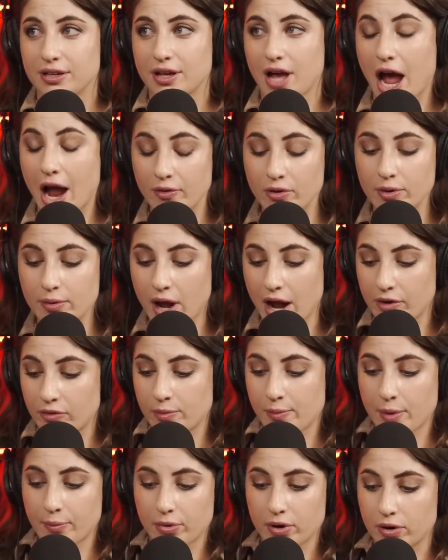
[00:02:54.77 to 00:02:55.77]
I
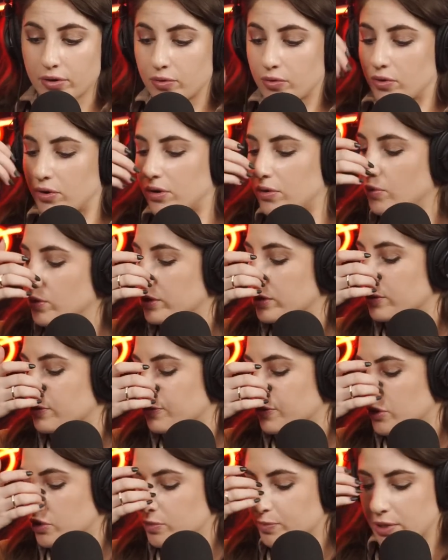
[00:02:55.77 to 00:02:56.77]
remember one of the
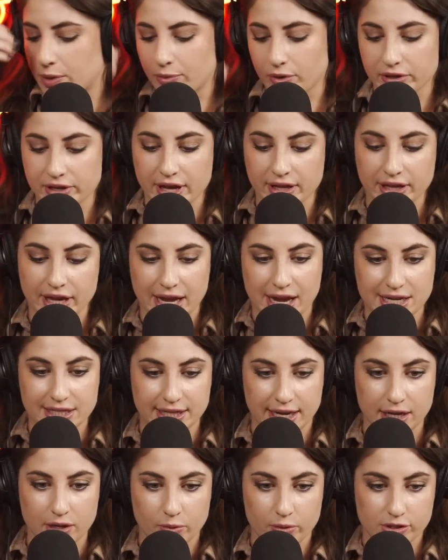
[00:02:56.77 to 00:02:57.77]
first people in LA I
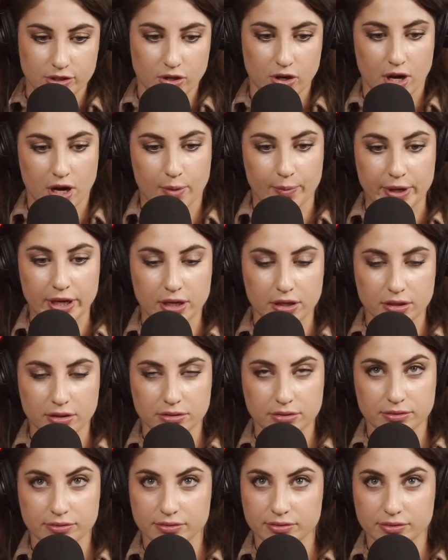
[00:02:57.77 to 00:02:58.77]
dated was a comic.
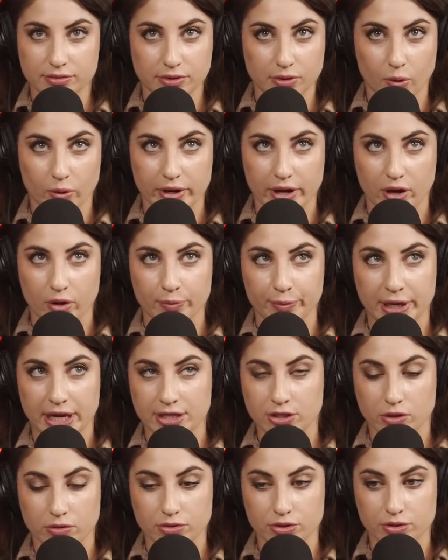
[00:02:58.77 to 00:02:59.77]
Lord help me,
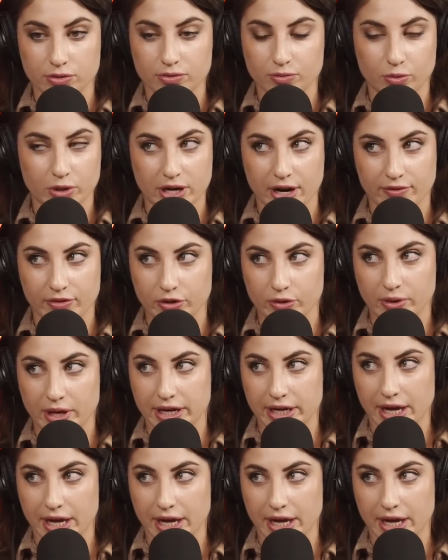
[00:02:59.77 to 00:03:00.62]
would never do that